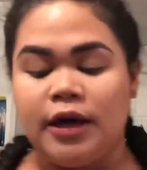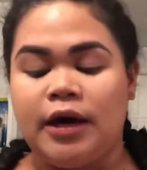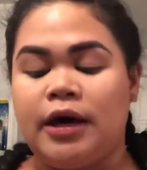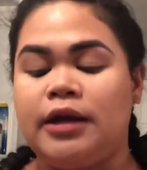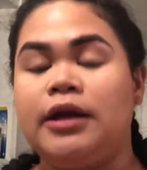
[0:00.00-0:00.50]

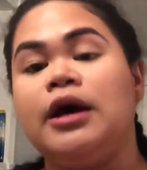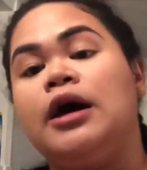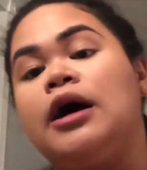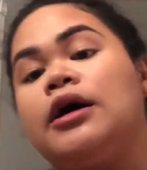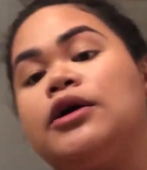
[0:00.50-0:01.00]
then
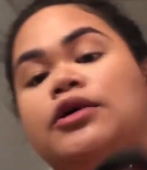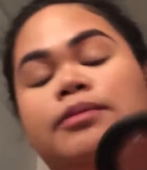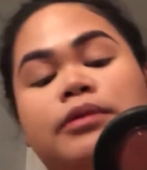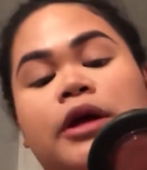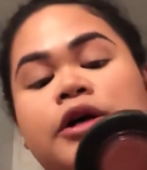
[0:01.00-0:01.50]
a
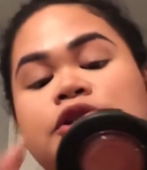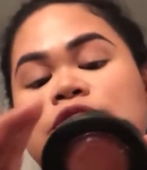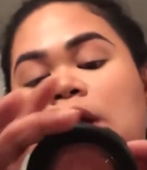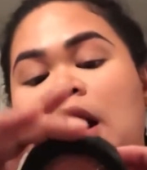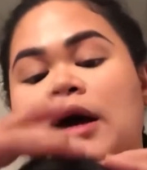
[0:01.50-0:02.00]
good
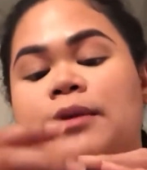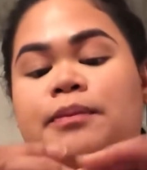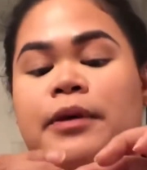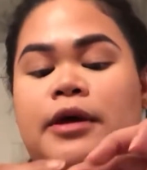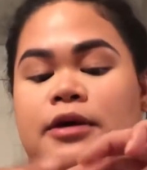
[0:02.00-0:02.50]
blush, I
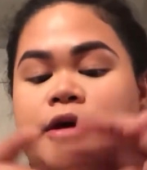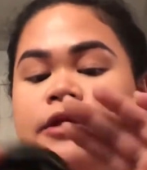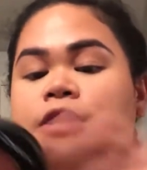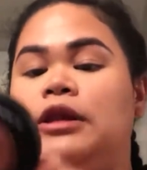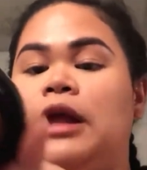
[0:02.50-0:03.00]
picked
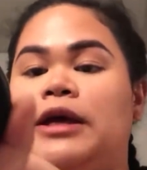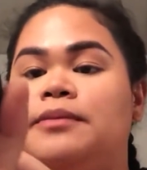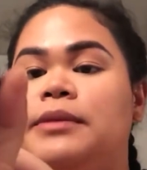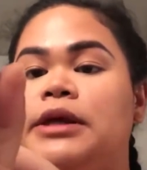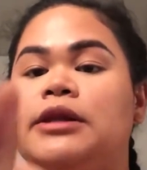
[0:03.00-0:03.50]
the
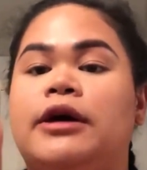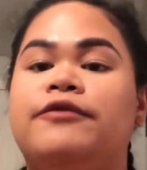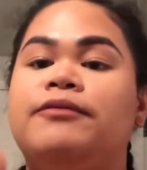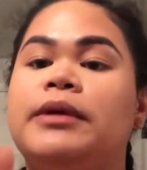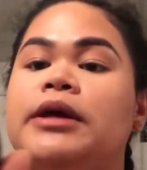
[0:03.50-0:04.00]
Like Me,
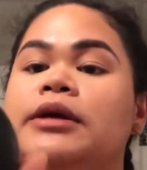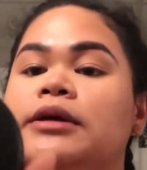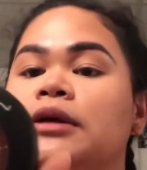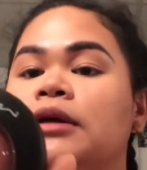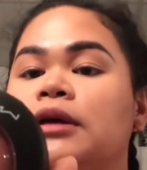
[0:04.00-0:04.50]
Love Me.
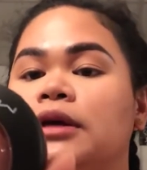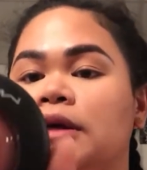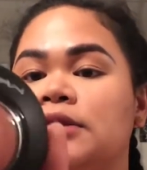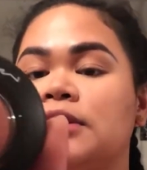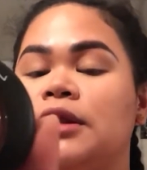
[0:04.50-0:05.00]

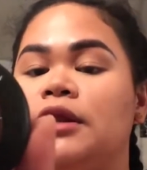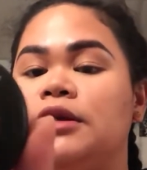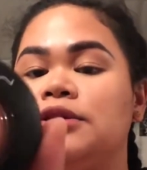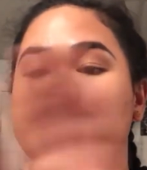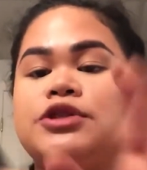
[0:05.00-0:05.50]
It's in
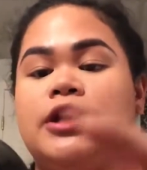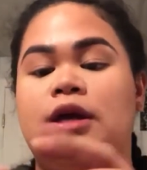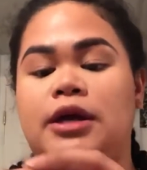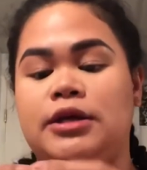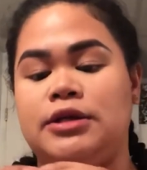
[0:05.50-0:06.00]
this
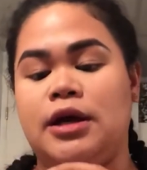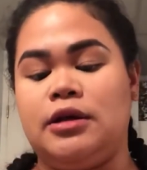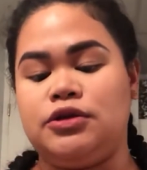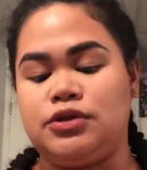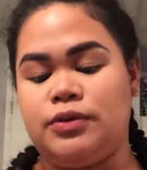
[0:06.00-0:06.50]
shade.
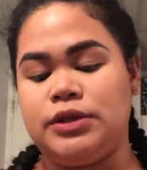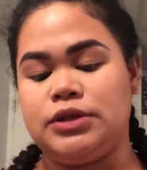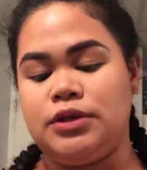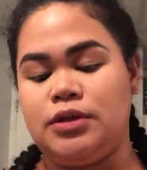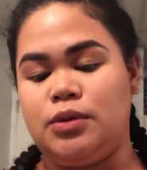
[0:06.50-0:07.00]
I'll show
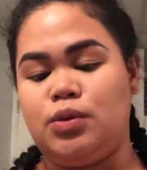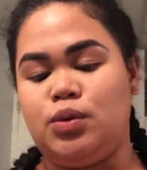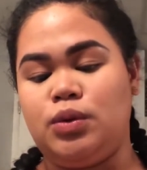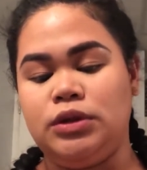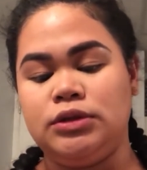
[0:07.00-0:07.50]
it to
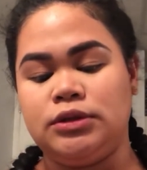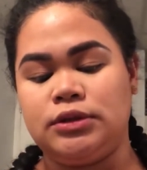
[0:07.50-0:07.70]
you.